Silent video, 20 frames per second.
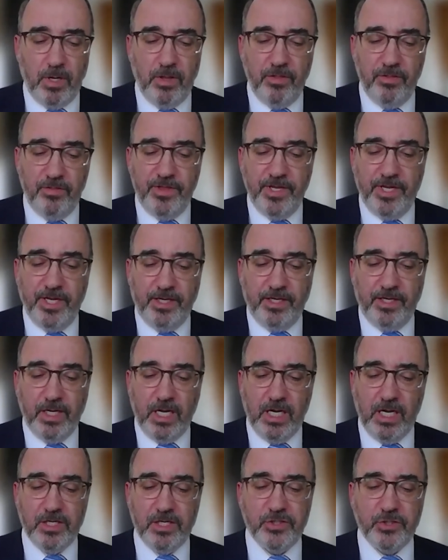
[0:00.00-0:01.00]
The
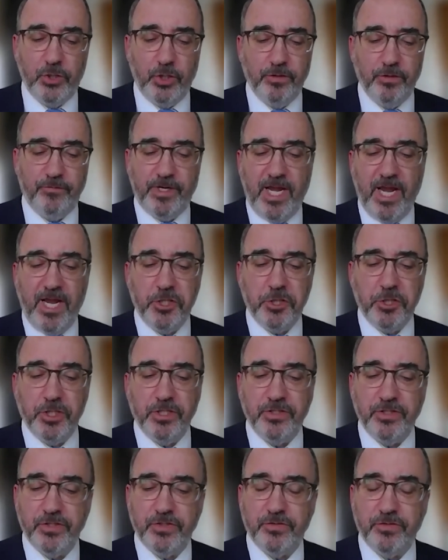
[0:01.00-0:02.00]

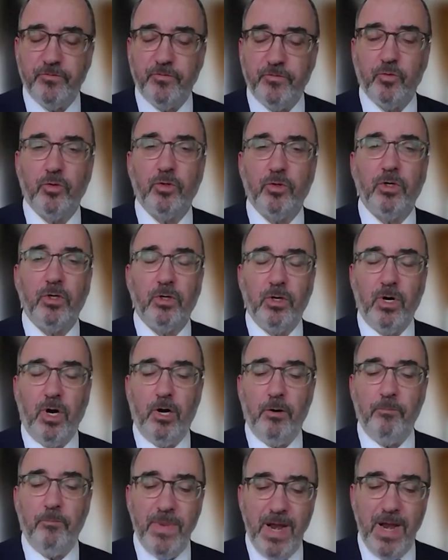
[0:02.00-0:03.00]
certifications for
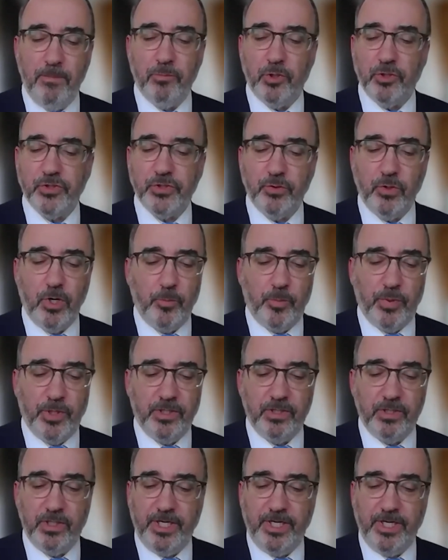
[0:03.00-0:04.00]
our members are
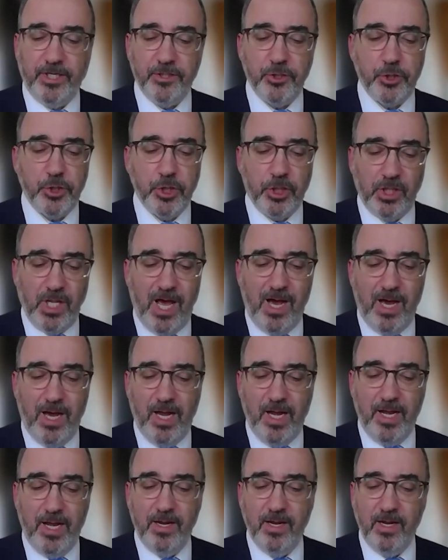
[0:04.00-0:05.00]
open in
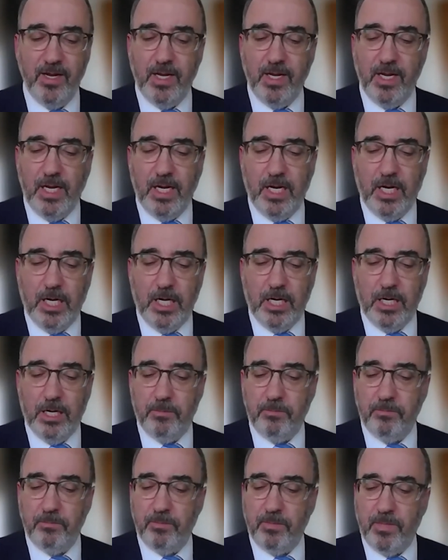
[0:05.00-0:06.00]
July,
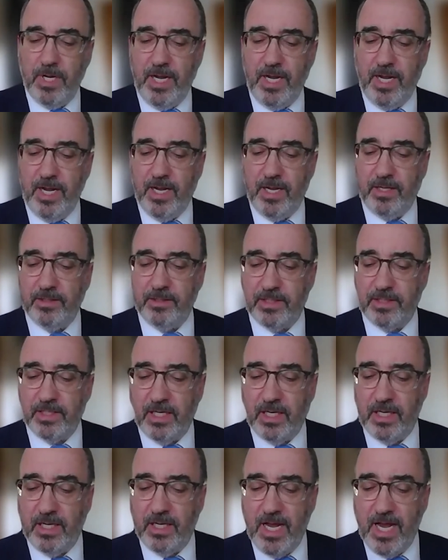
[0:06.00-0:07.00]
and
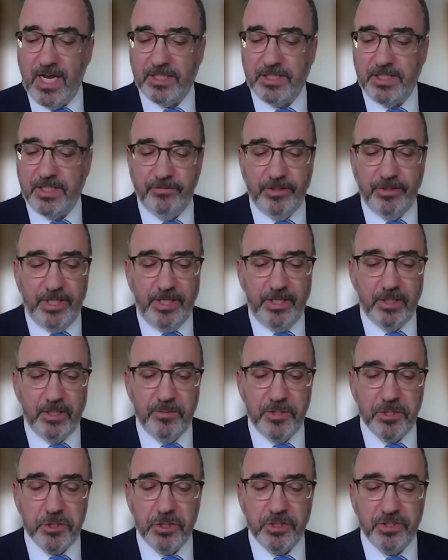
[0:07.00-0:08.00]
activity
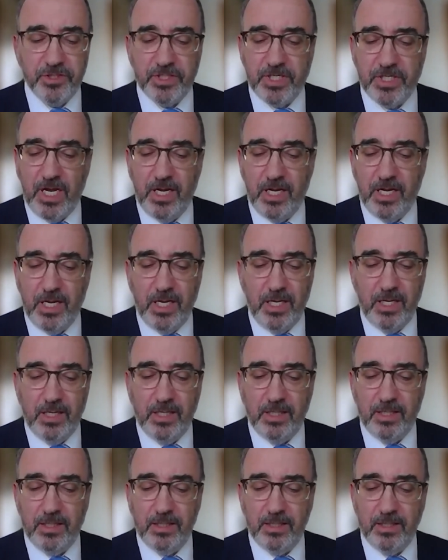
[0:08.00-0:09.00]
commissions
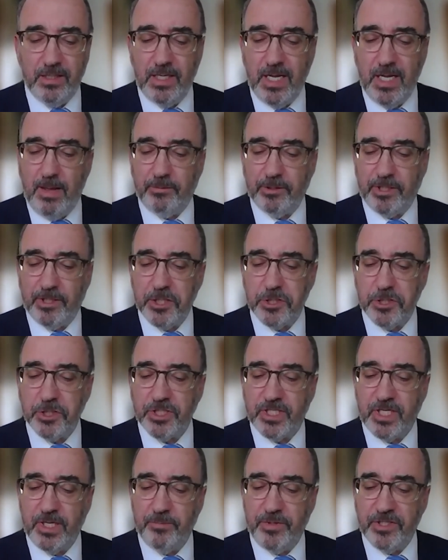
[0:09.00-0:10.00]

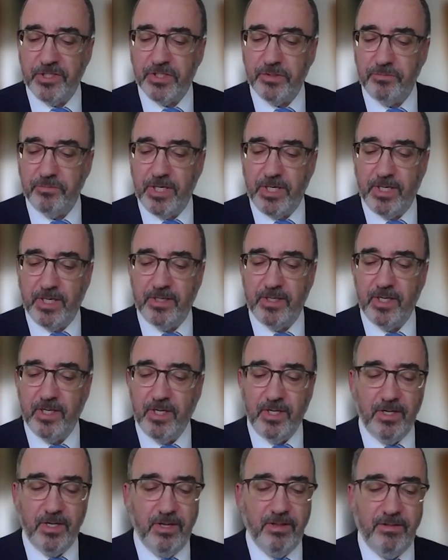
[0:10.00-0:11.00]
applications can be submitted
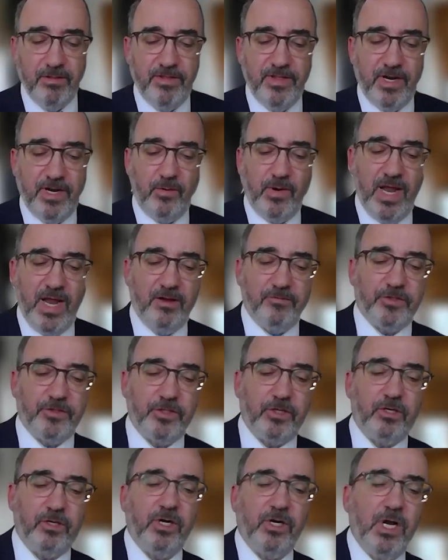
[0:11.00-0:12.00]

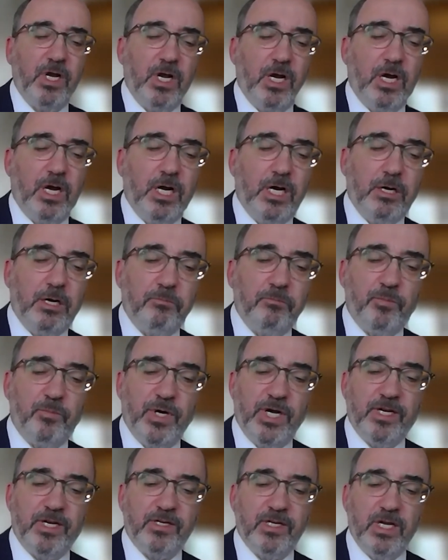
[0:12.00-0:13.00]
thereafter.
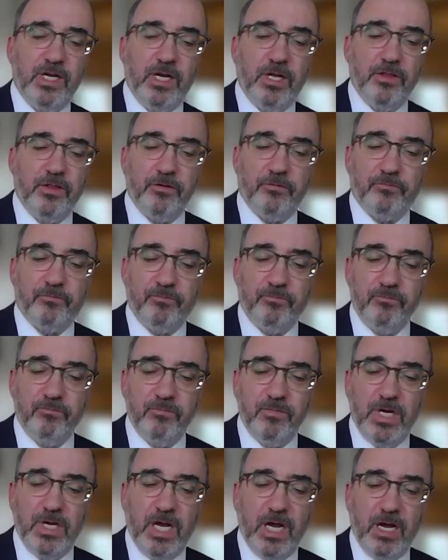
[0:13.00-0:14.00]
But
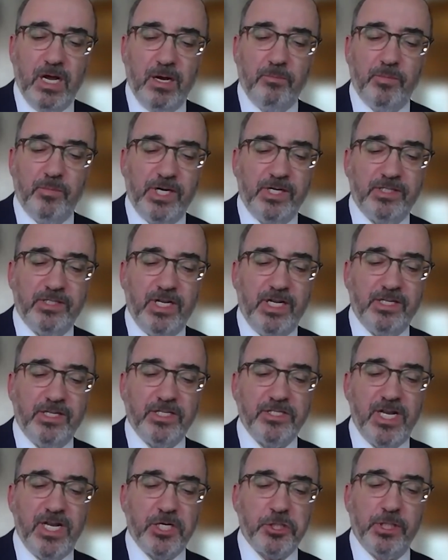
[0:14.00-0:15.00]
it
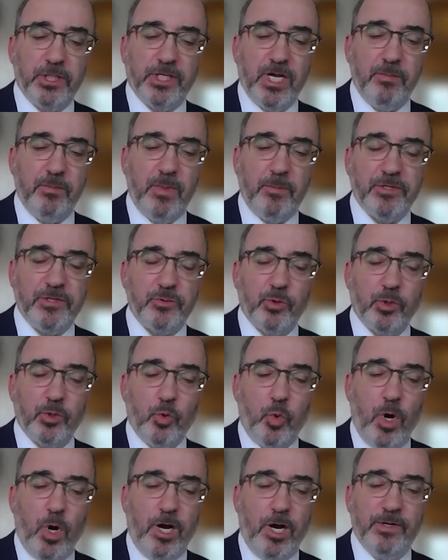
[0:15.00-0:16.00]
doesn't actually come up as a
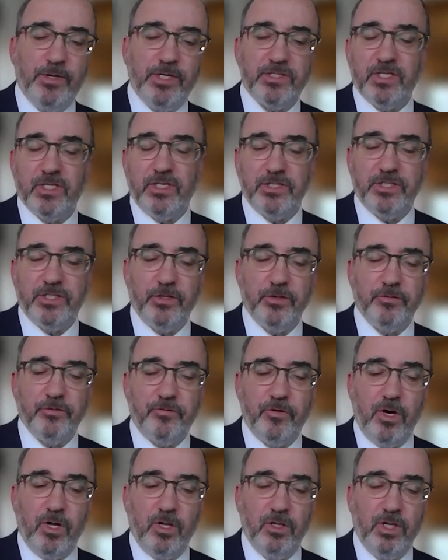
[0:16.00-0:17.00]
requirement until the
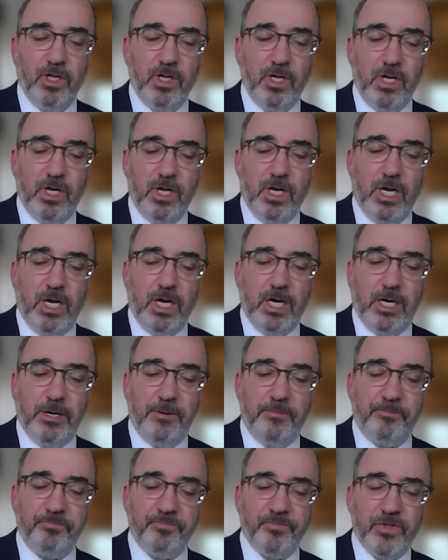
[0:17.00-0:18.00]
fall.
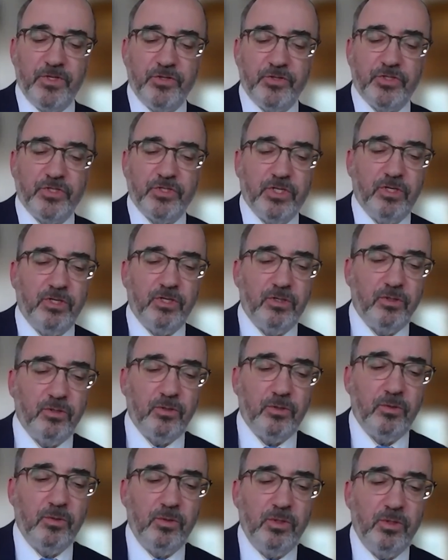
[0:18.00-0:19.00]
And
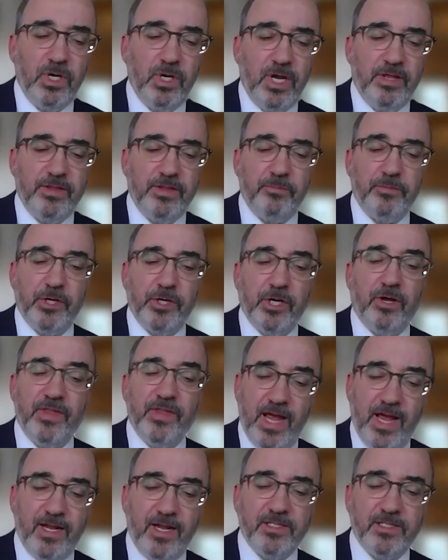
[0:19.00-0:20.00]
then beyond
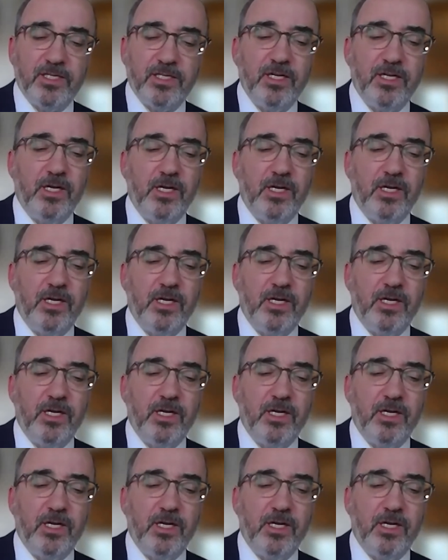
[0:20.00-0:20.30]
that,